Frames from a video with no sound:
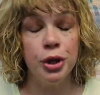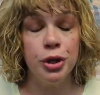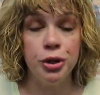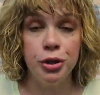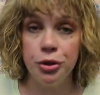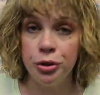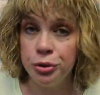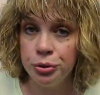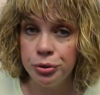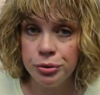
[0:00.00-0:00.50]
could
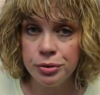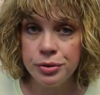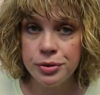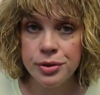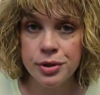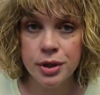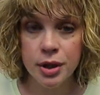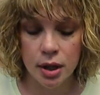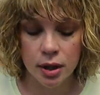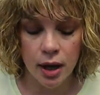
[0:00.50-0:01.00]

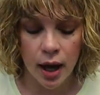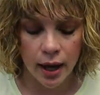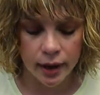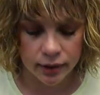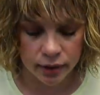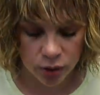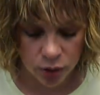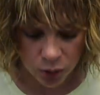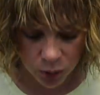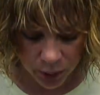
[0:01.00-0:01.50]
use
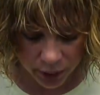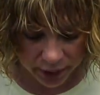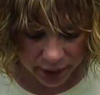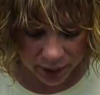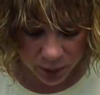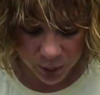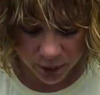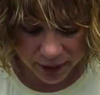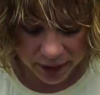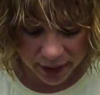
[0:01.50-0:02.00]
cotton
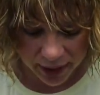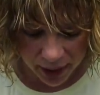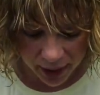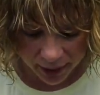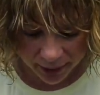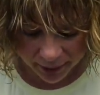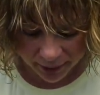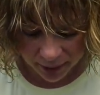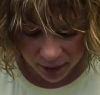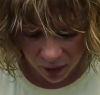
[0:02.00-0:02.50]
quilting
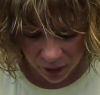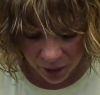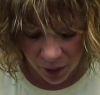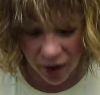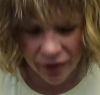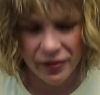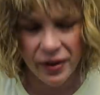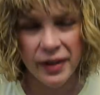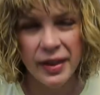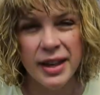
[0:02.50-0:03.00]
cotton, although
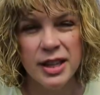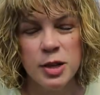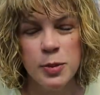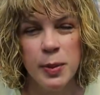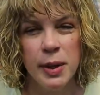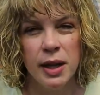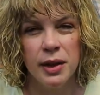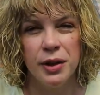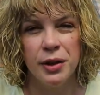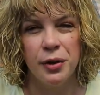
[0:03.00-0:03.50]
I find that to
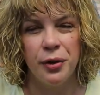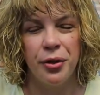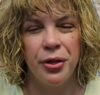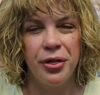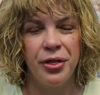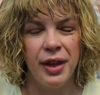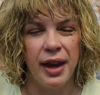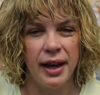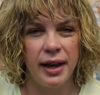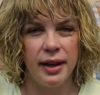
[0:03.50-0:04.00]
be a little
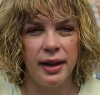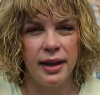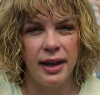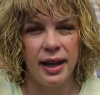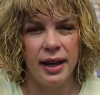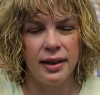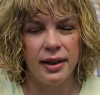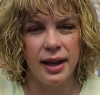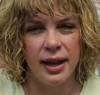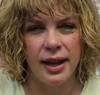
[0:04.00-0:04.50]
thick,
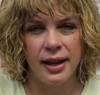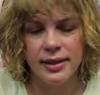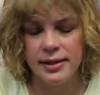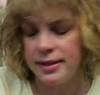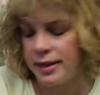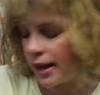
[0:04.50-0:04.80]
again, like I